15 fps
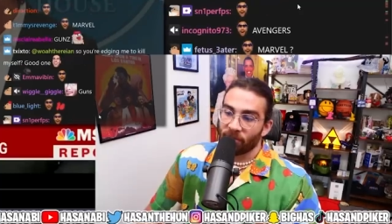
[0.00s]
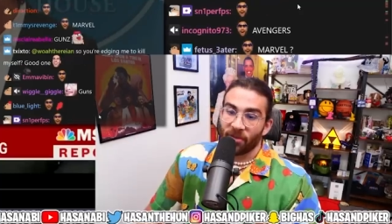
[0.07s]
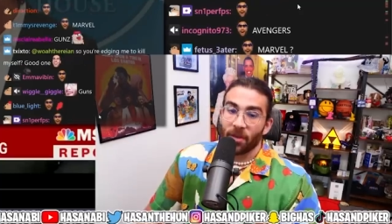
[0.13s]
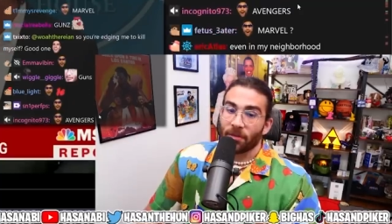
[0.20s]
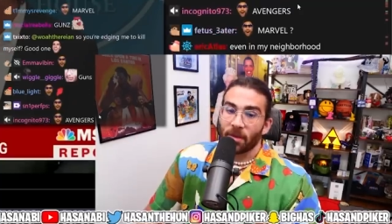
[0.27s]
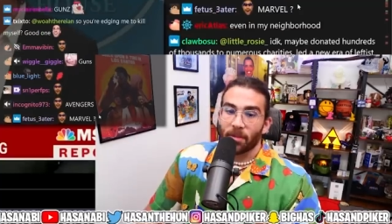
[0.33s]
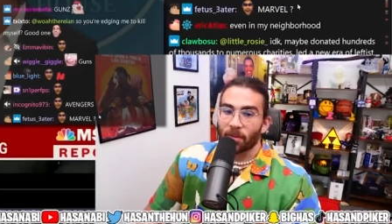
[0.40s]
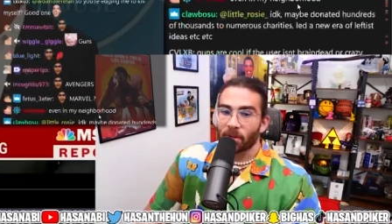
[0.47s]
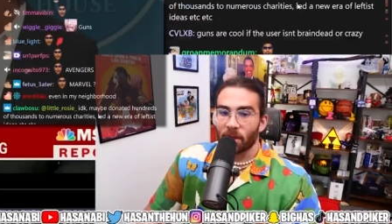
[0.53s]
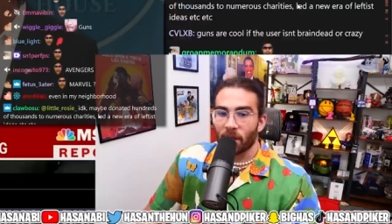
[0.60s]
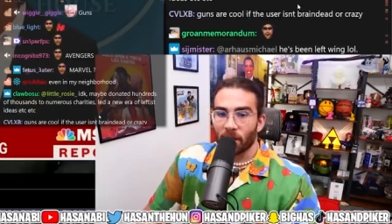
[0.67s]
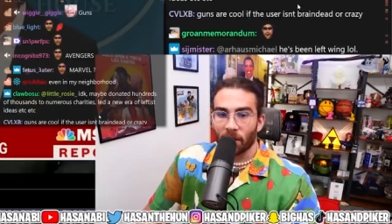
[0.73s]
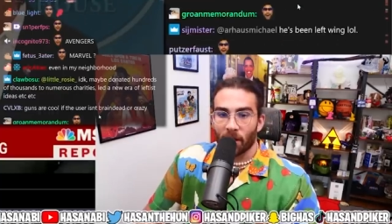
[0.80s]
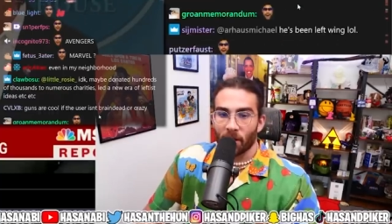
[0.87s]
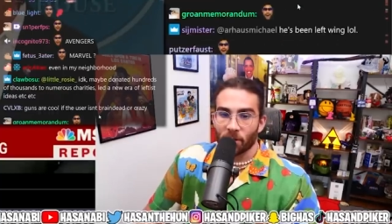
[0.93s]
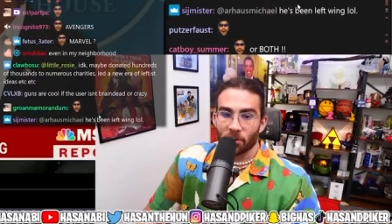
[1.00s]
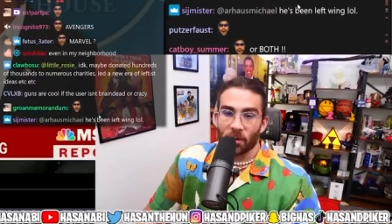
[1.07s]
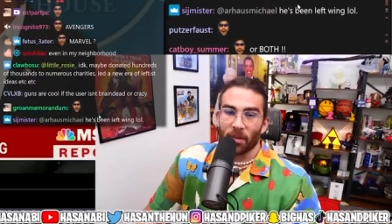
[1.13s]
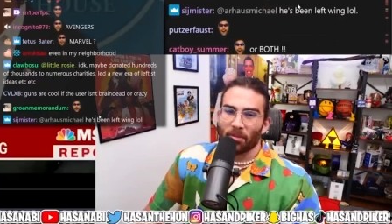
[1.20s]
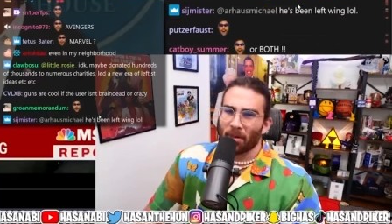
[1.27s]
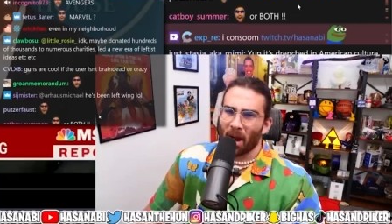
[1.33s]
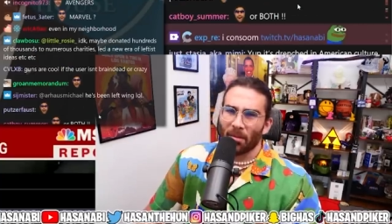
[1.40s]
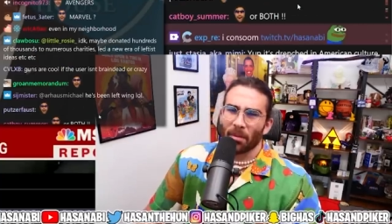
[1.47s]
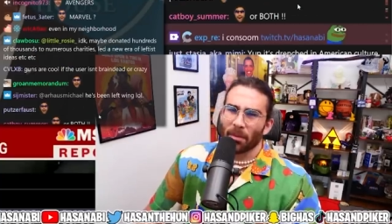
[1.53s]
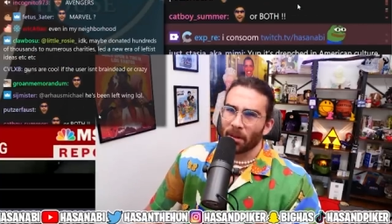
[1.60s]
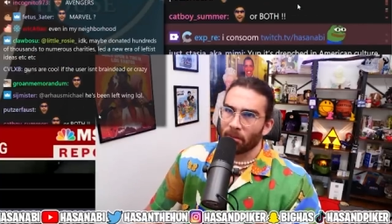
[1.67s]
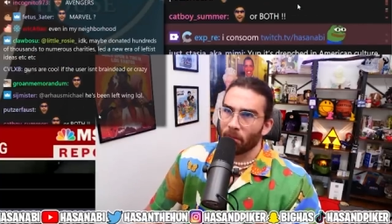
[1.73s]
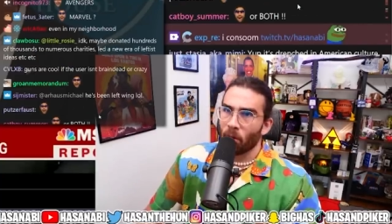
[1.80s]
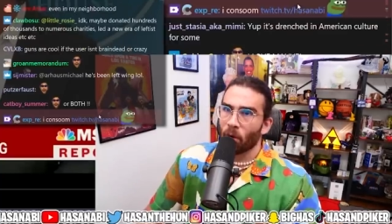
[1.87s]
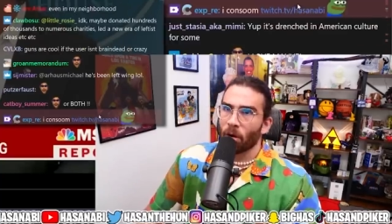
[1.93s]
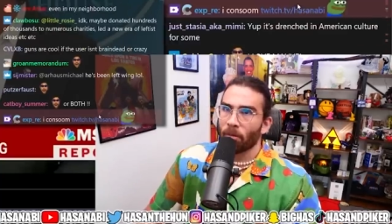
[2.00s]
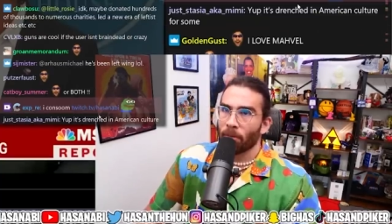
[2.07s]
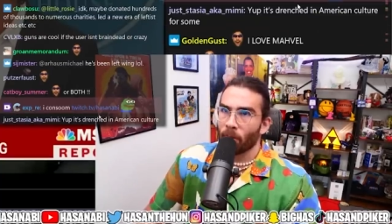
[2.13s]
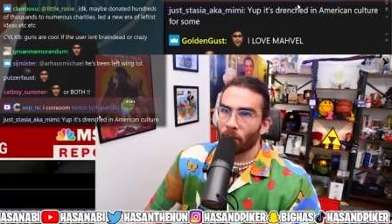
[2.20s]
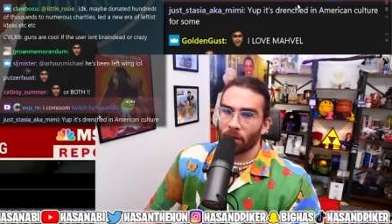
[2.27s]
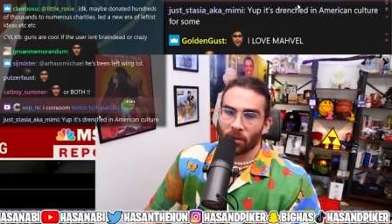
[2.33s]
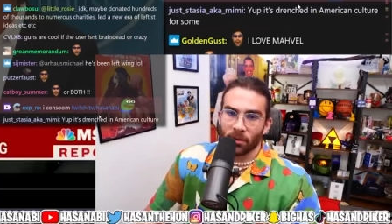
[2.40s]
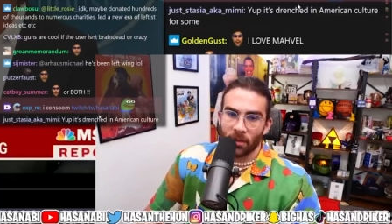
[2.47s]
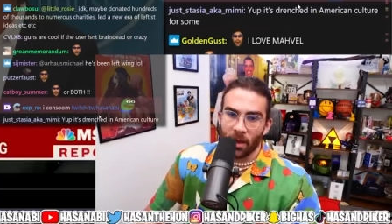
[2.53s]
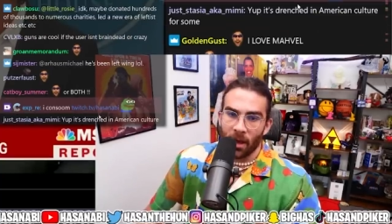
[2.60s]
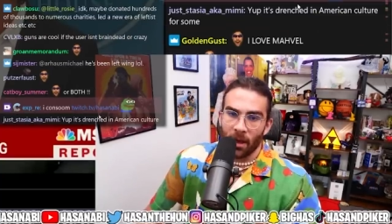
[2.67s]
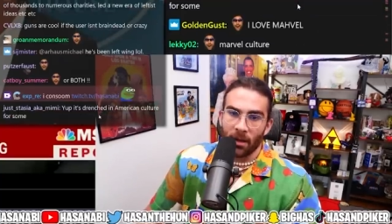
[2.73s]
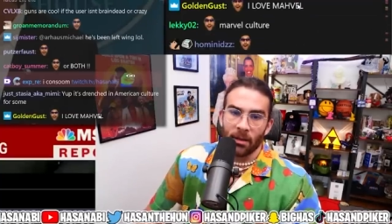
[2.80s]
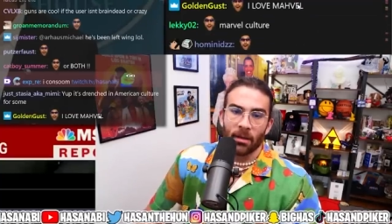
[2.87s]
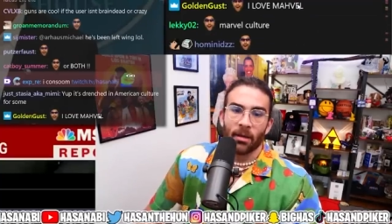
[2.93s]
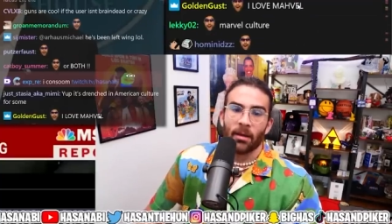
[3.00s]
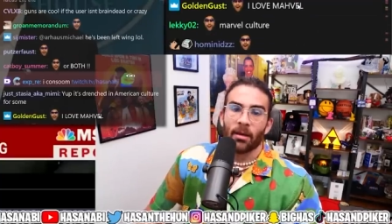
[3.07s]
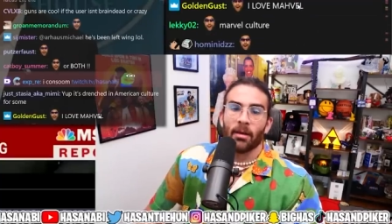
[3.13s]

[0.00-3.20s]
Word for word: 50% of the country, probably more important than